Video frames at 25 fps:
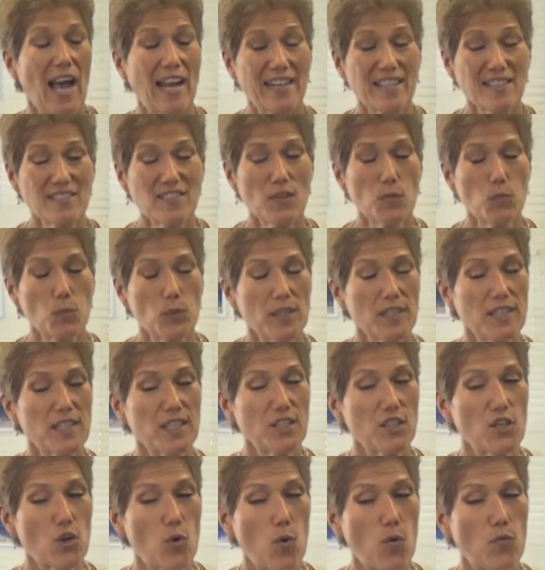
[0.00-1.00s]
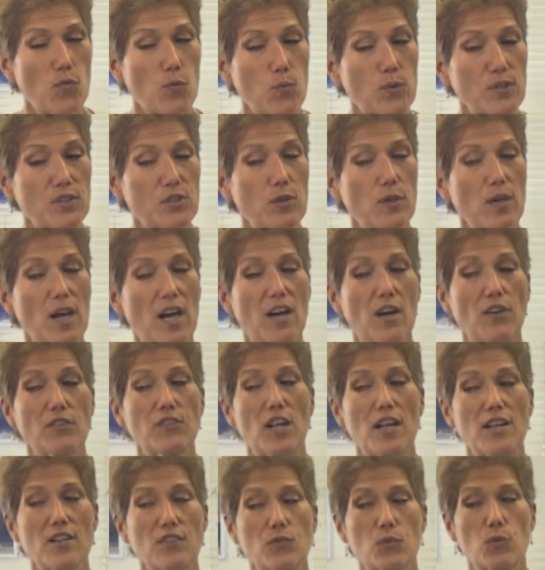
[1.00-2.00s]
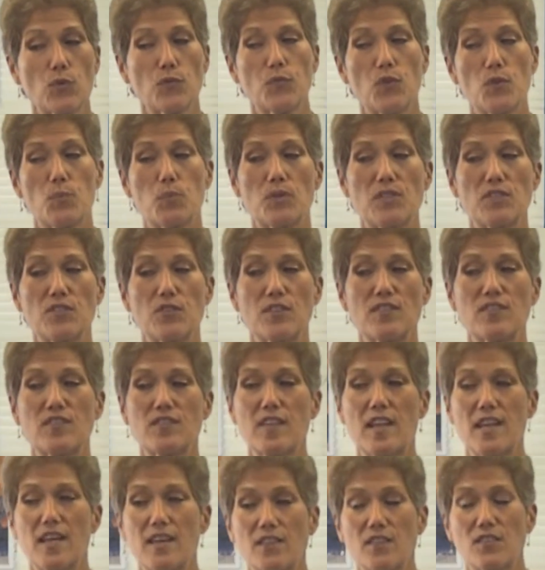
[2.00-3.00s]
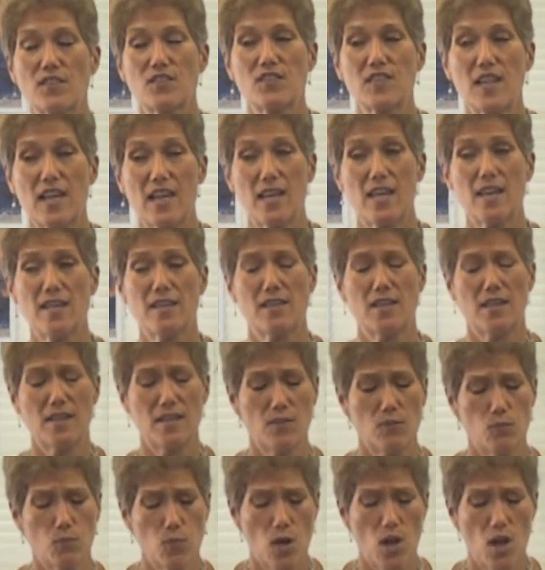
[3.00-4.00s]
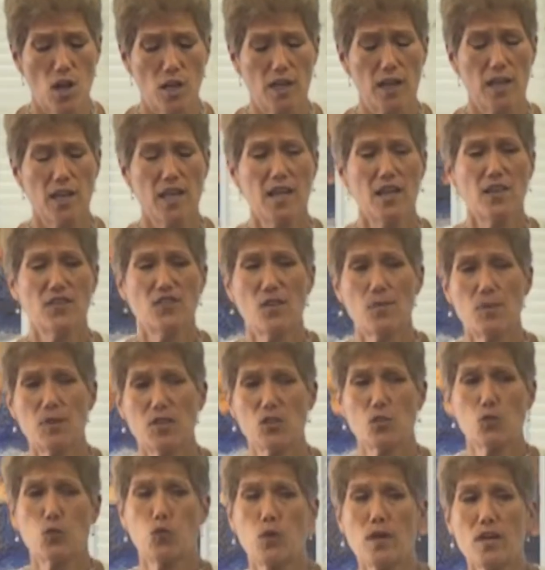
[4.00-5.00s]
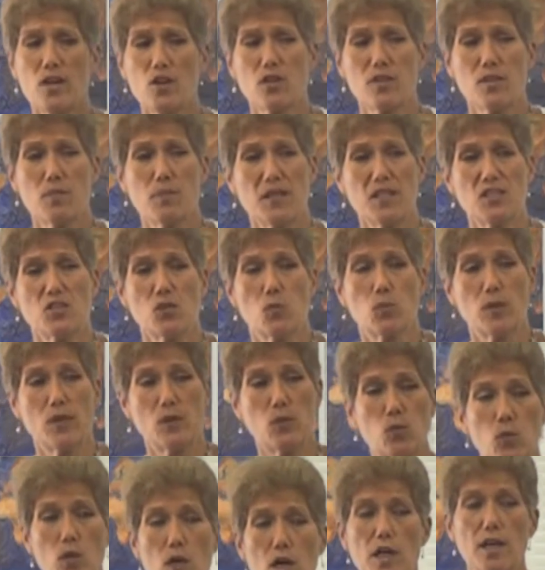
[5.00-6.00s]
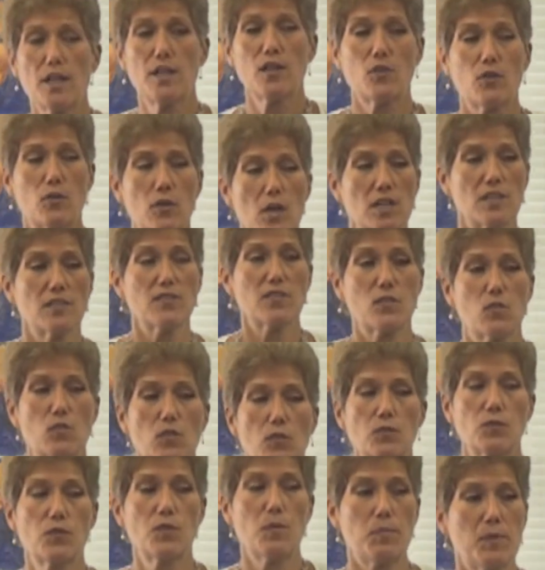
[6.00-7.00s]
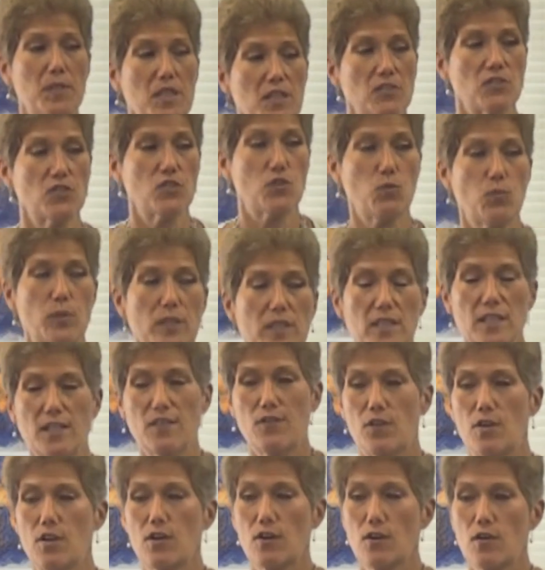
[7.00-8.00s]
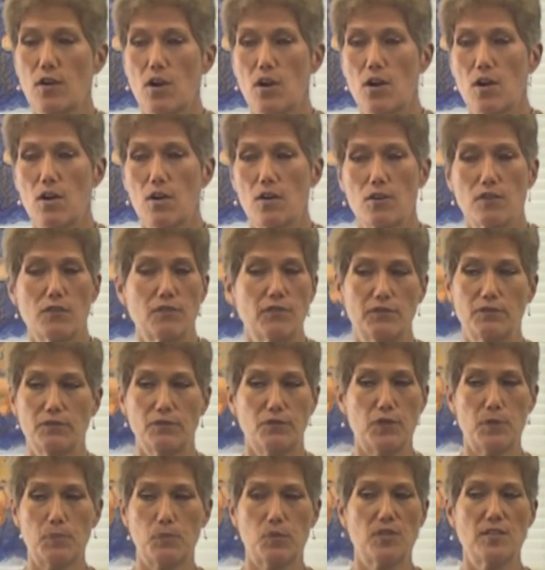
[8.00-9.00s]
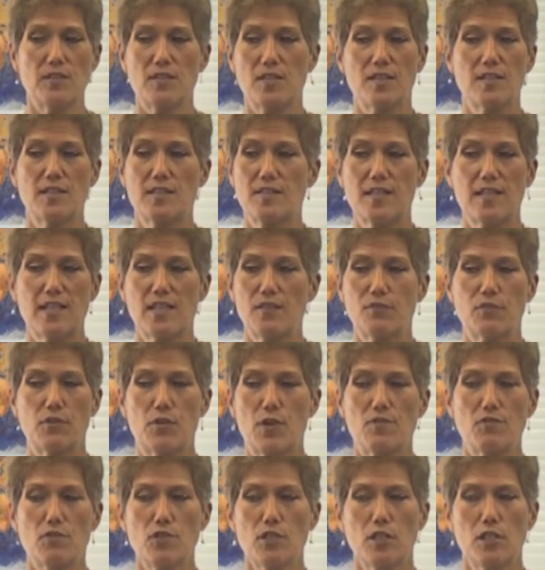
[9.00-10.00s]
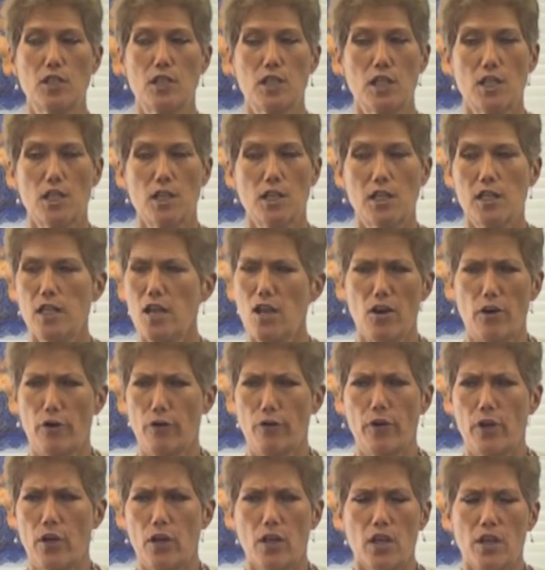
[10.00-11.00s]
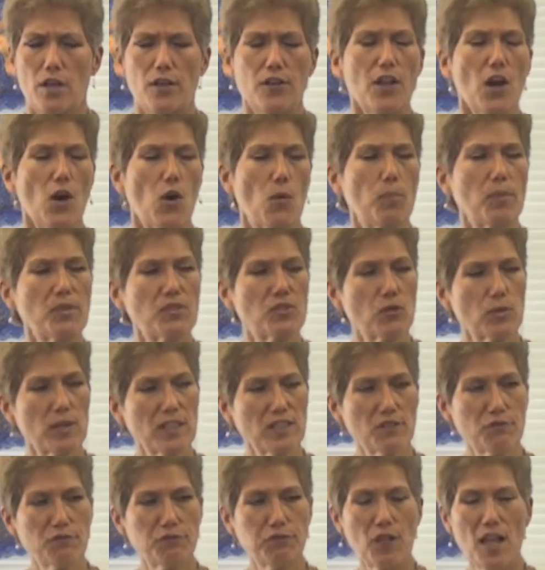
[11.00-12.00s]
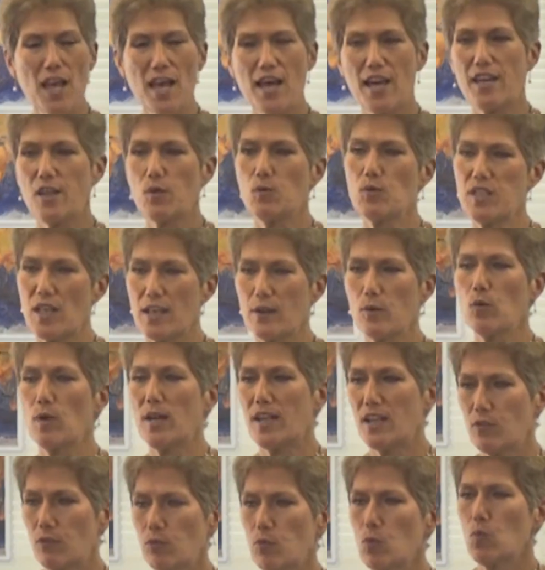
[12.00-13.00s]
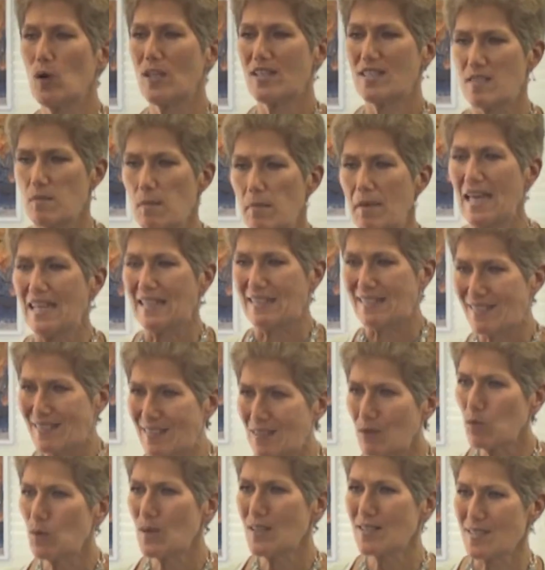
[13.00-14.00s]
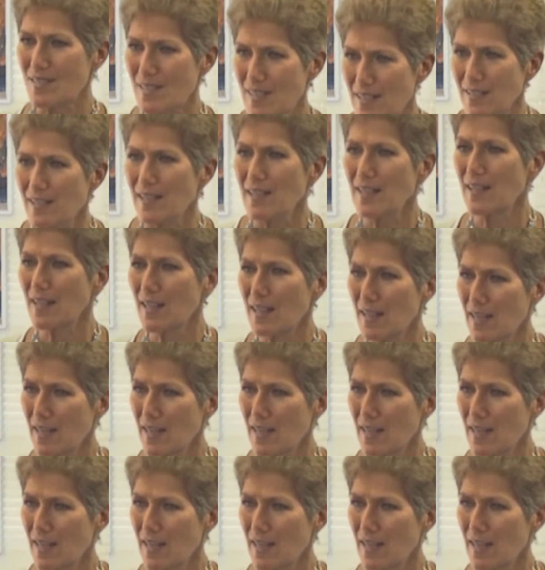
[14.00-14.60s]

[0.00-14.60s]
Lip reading: I guess I really didn't go over with you how dinosaur footprints can stay in the rock. See, because if we go to the beach and we run across the beach, do we leave our footprints in the sand forever? No. But during the flood, it was like running through wet cement, wasn't it?